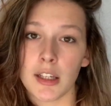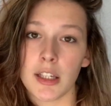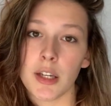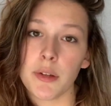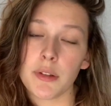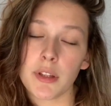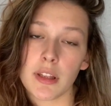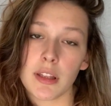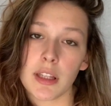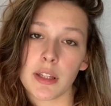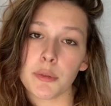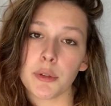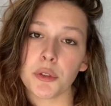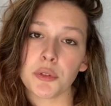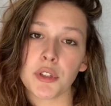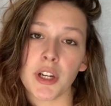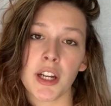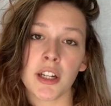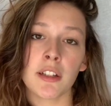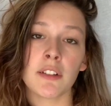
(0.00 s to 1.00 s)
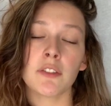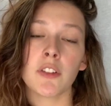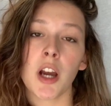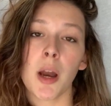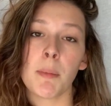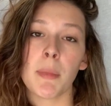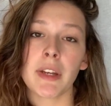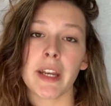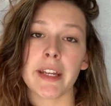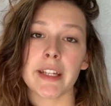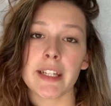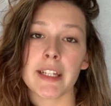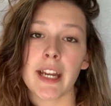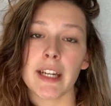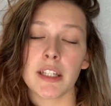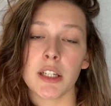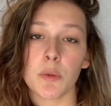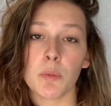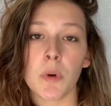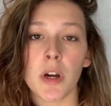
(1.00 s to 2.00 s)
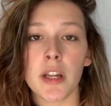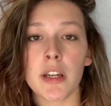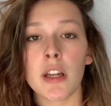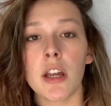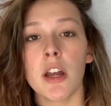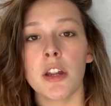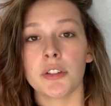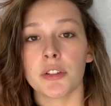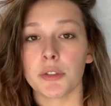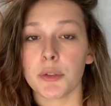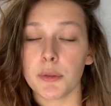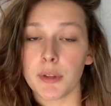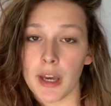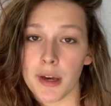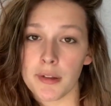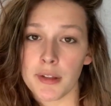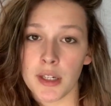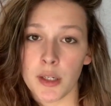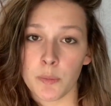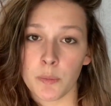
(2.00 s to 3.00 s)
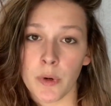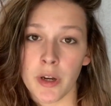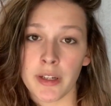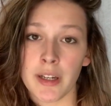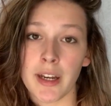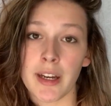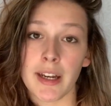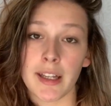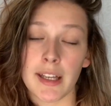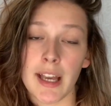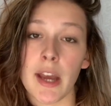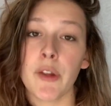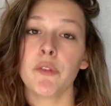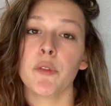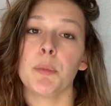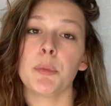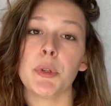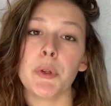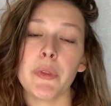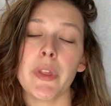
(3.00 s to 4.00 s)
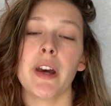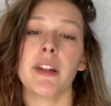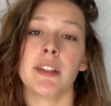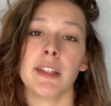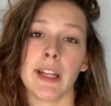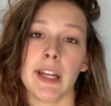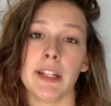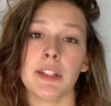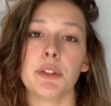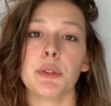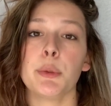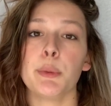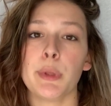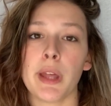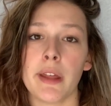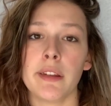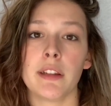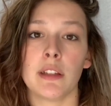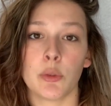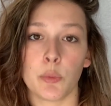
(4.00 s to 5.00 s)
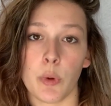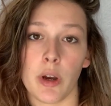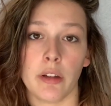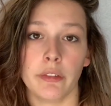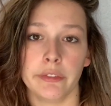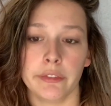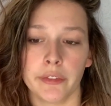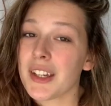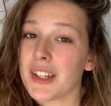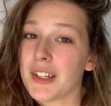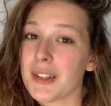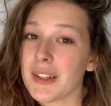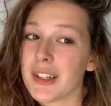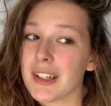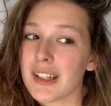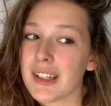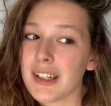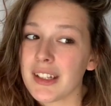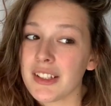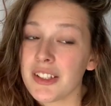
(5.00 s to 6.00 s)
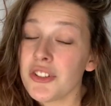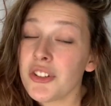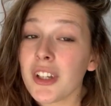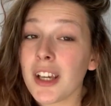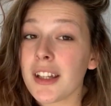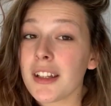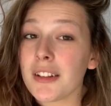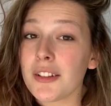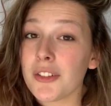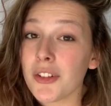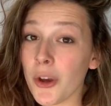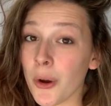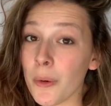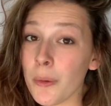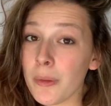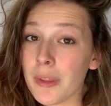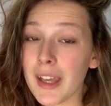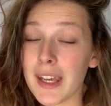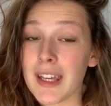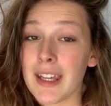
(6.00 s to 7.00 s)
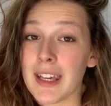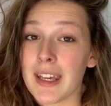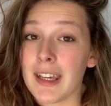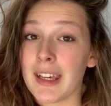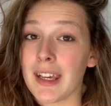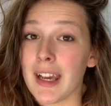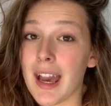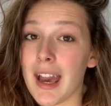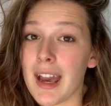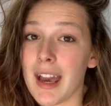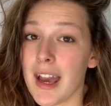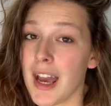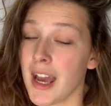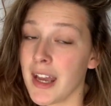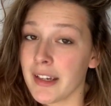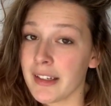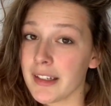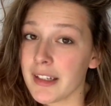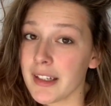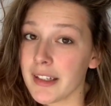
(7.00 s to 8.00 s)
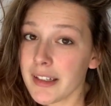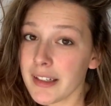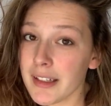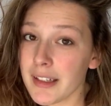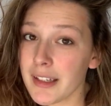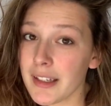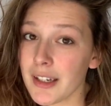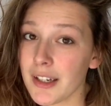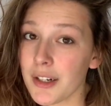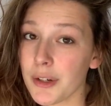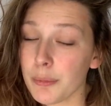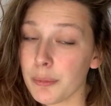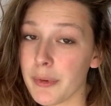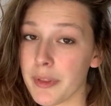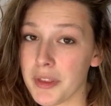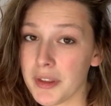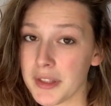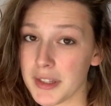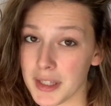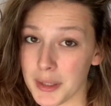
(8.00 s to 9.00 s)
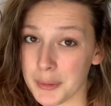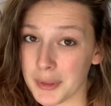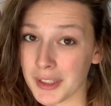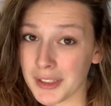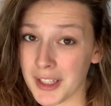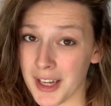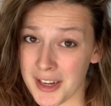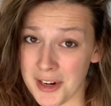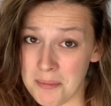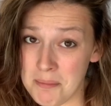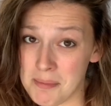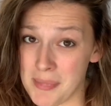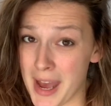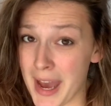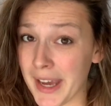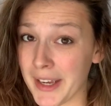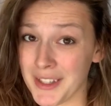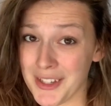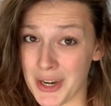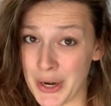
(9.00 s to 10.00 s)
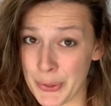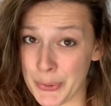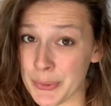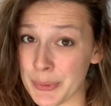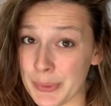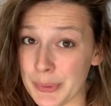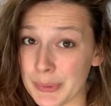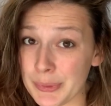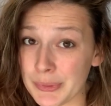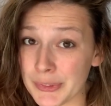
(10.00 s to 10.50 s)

He was a SeaWorld trainer from 1991 to 2001, and again from 2008 to 2012. Did you guys know that he ended with SeaWorld on a bad note?